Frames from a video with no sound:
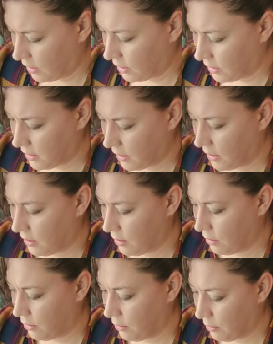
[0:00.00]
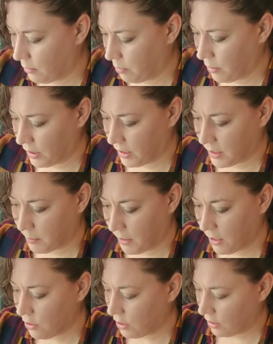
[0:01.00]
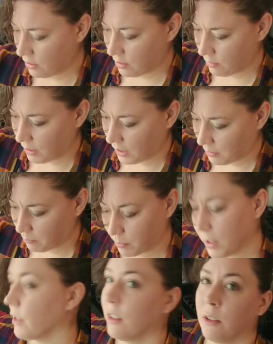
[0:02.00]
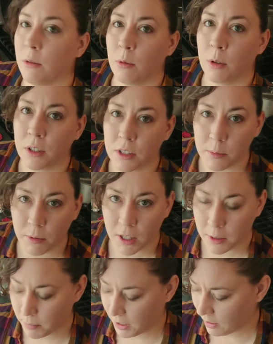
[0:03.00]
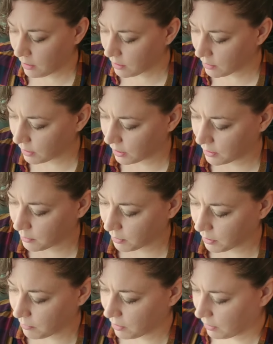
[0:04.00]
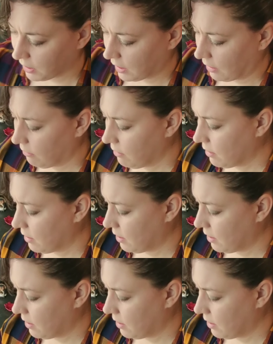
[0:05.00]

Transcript: It does say to put the spinach into a buttered or sprayed pan, so that is what I'm doing now.